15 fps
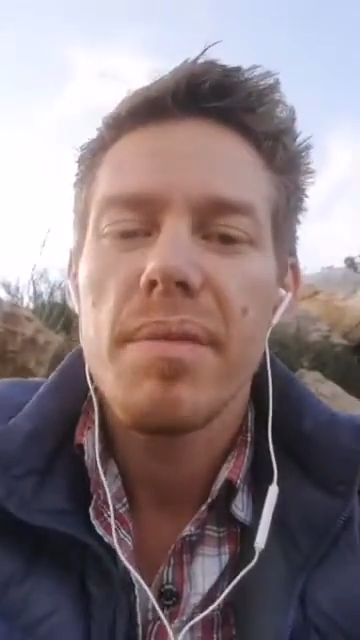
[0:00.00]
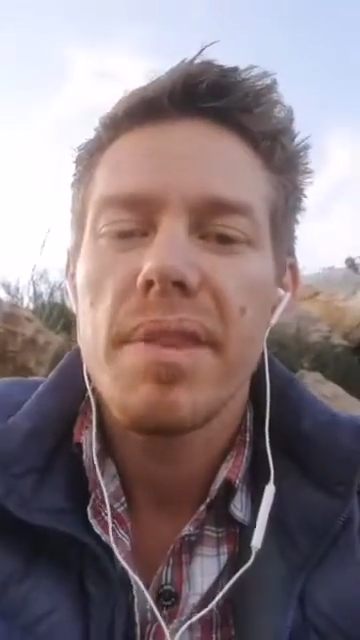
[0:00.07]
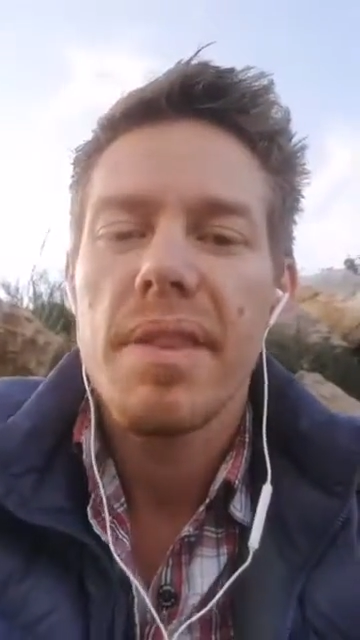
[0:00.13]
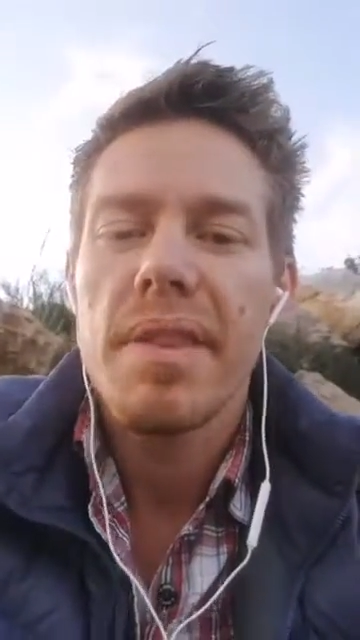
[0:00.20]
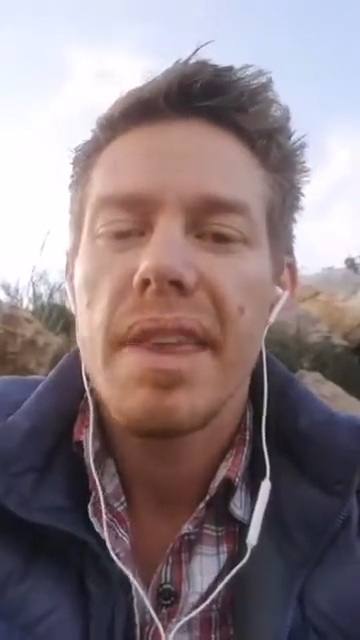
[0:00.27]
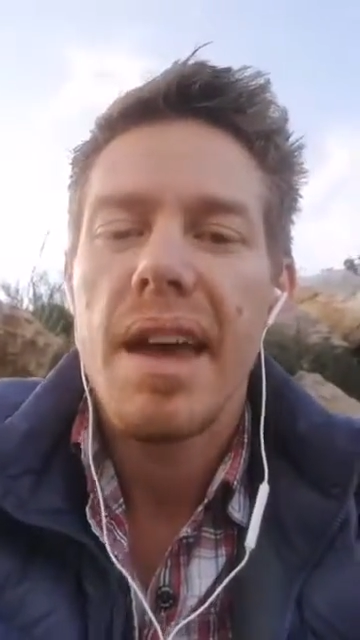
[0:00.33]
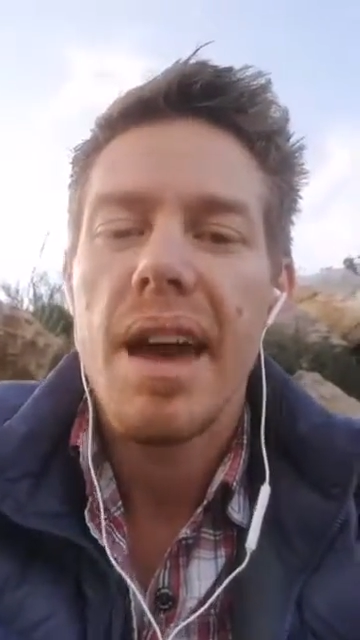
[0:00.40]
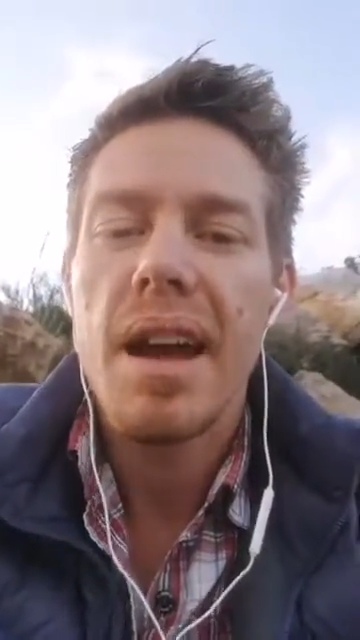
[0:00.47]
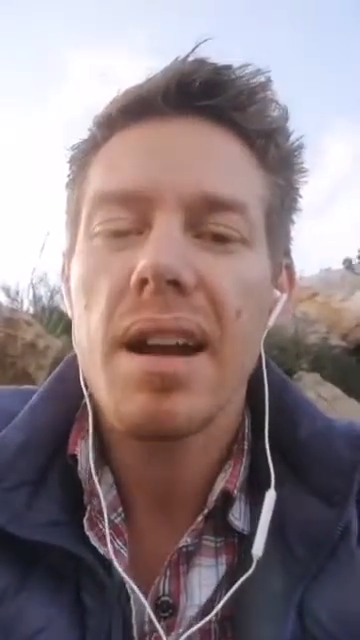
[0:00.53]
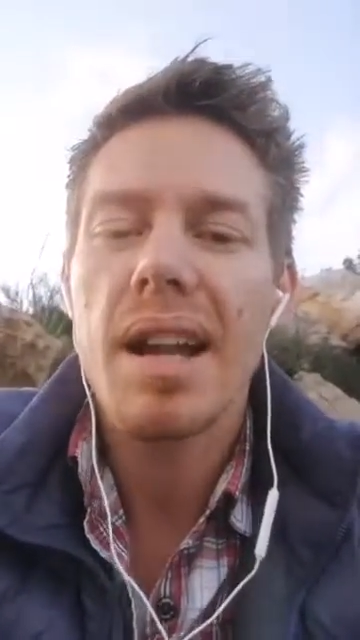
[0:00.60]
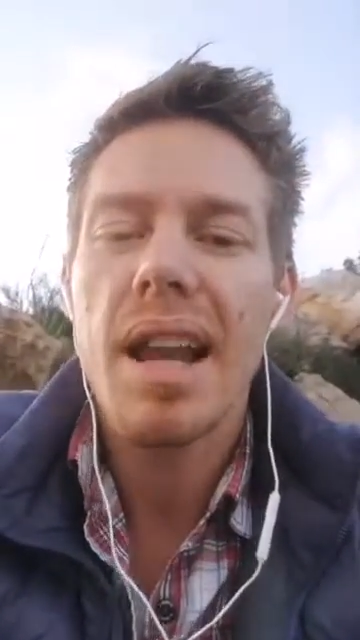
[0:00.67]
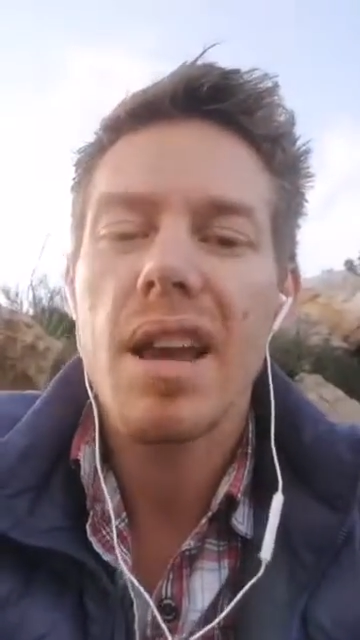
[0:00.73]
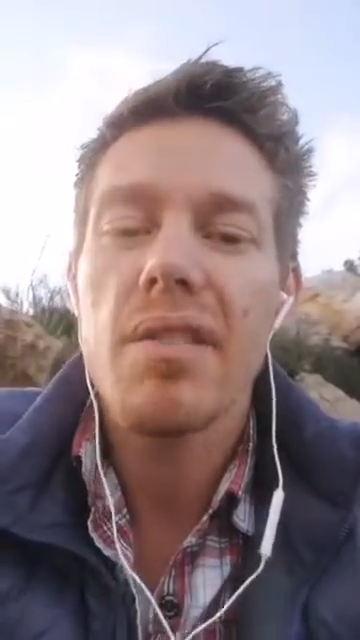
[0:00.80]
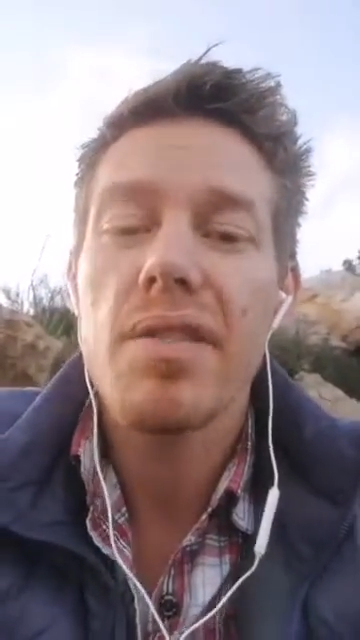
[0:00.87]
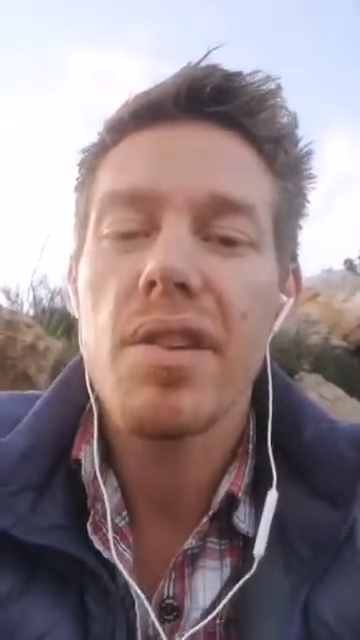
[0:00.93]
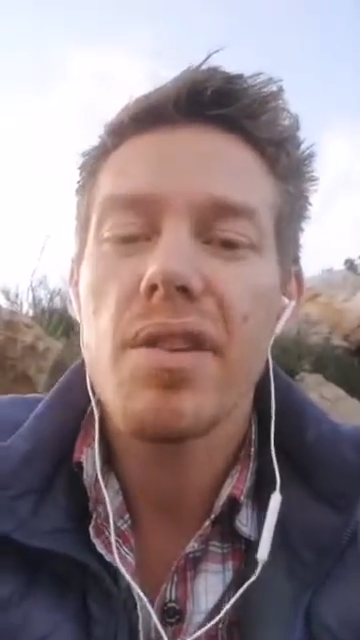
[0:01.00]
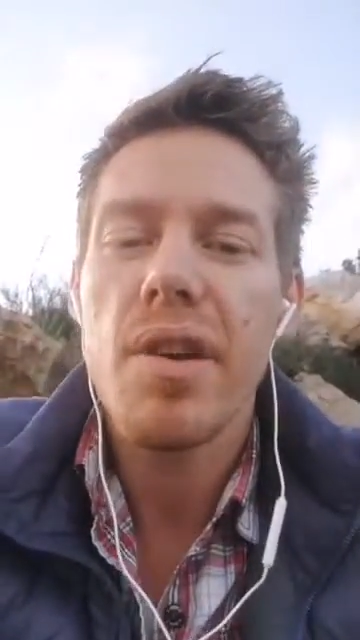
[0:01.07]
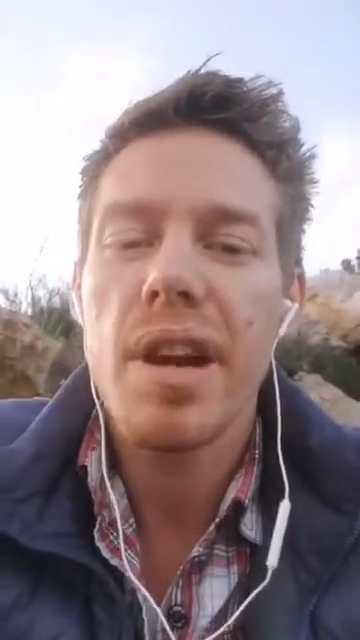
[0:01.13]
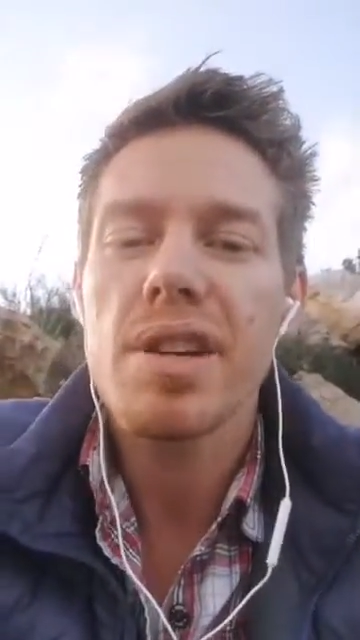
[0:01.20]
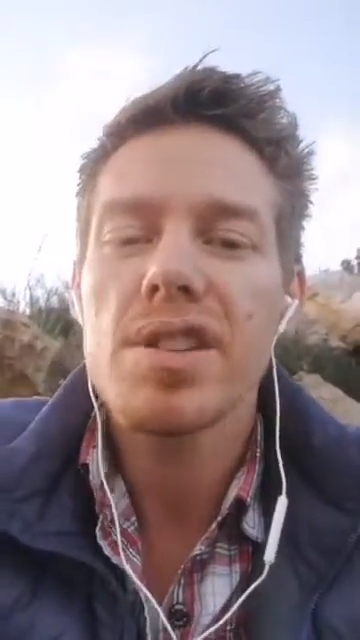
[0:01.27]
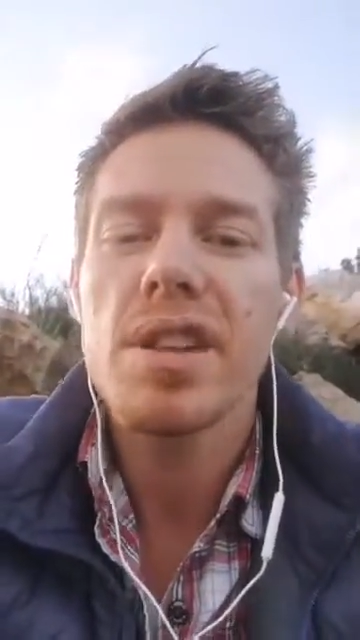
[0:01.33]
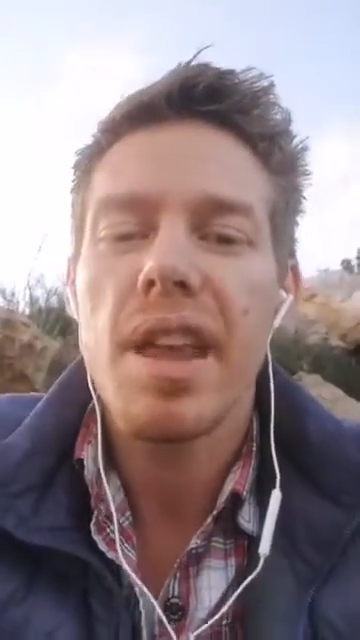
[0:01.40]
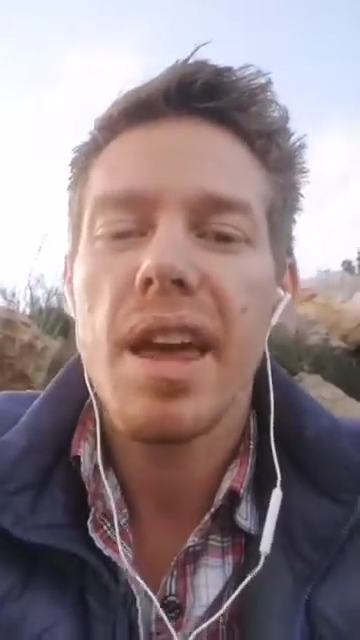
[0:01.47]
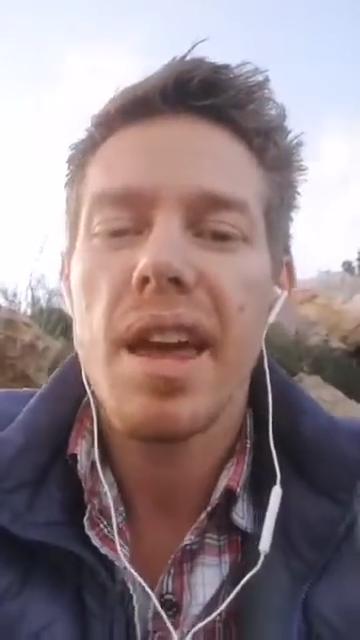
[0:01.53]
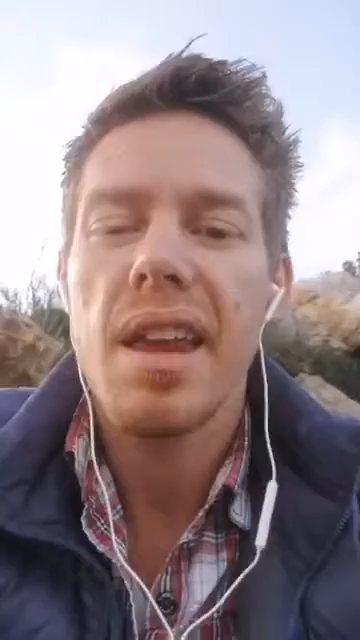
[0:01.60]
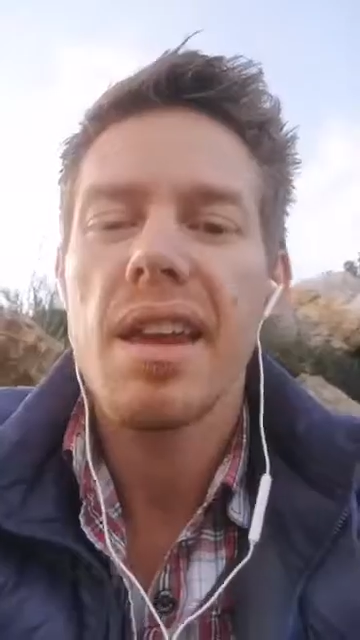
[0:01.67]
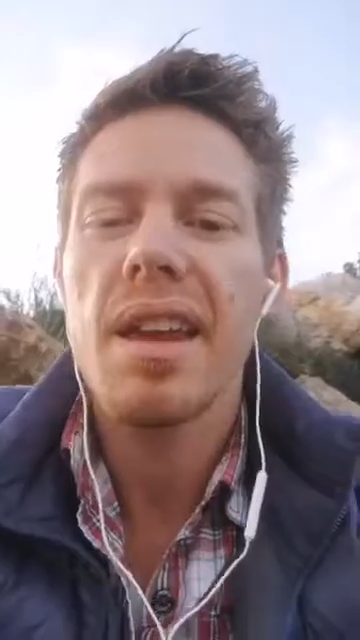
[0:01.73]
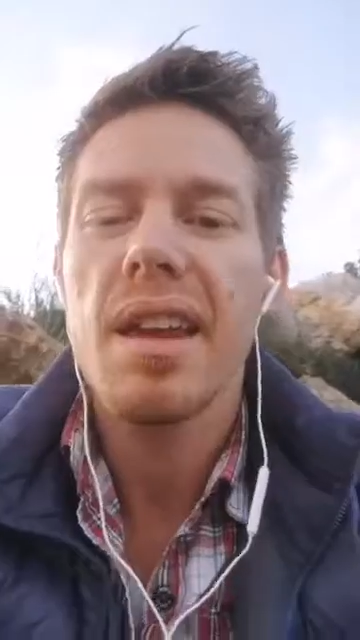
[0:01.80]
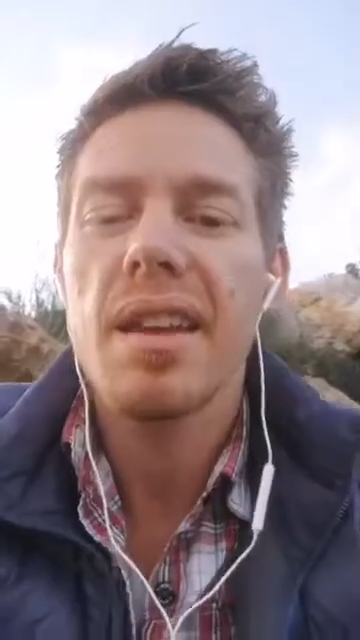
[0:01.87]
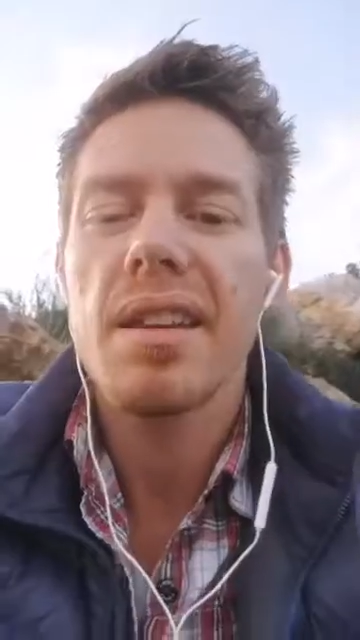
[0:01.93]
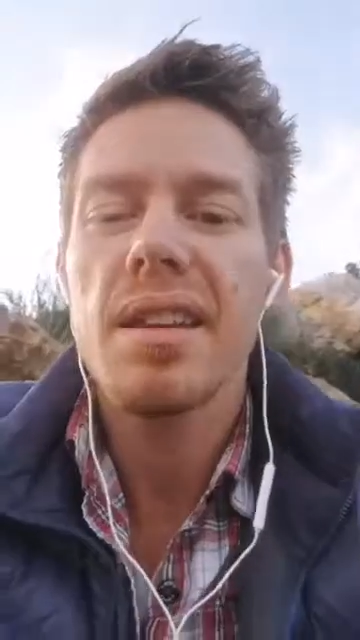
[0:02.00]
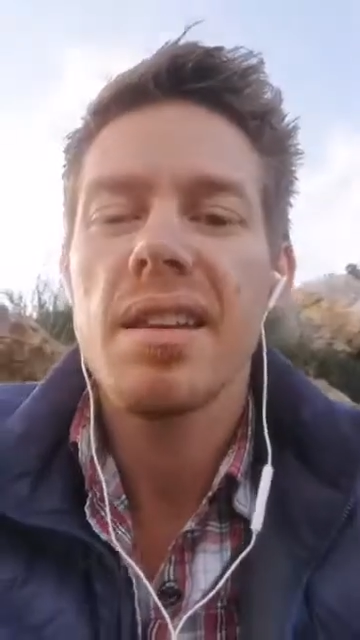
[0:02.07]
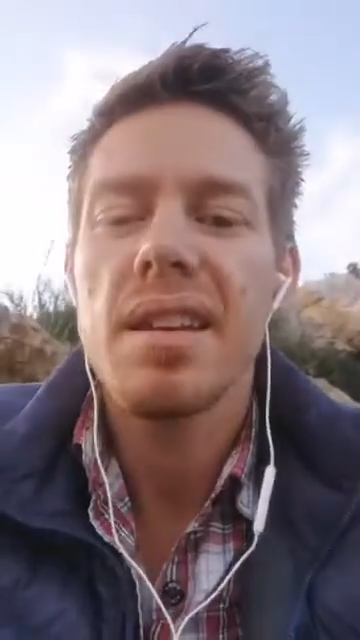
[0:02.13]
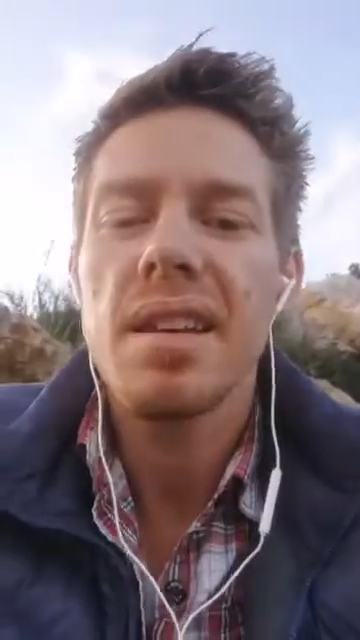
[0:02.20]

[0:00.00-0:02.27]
they're unclear of the direction they're heading in.